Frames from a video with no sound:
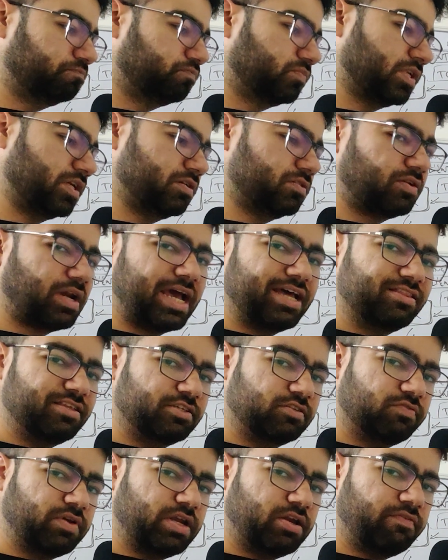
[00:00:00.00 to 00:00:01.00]
Try this
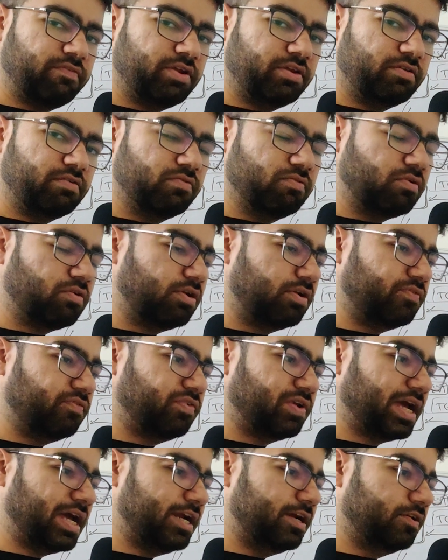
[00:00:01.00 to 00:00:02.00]
whenever you go on a
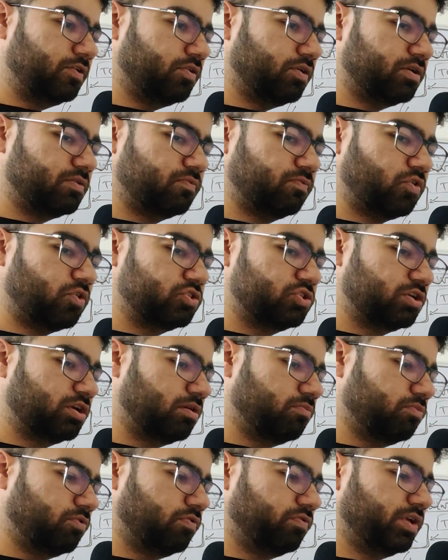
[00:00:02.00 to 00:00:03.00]
flight, you are watching a
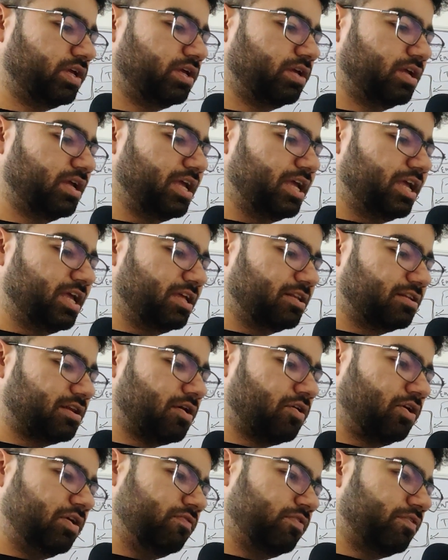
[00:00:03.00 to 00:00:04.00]
movie. Now,
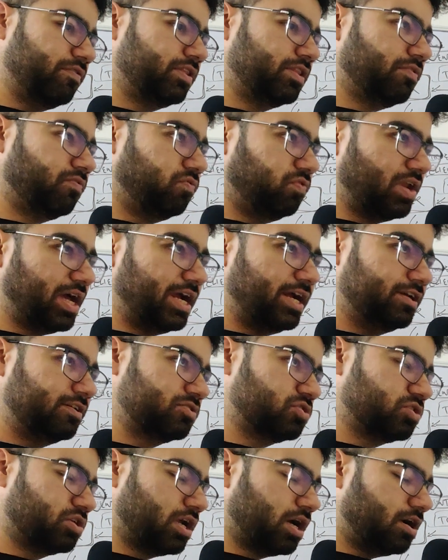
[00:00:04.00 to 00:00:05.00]
even when the flight
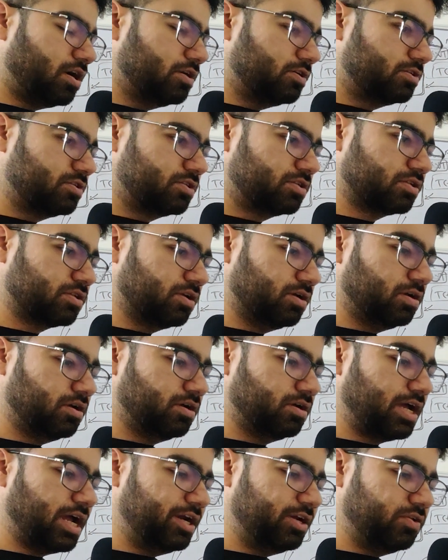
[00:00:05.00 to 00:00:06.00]
starts
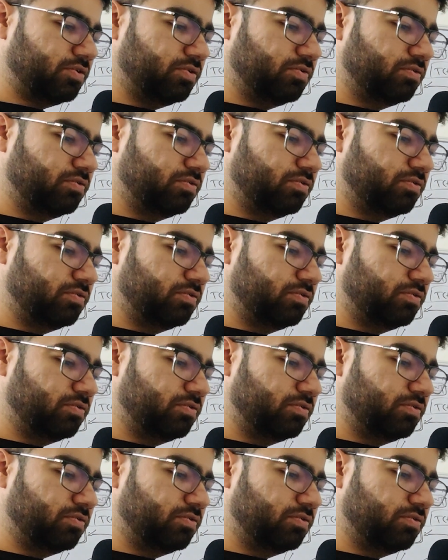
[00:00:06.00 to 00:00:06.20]
and you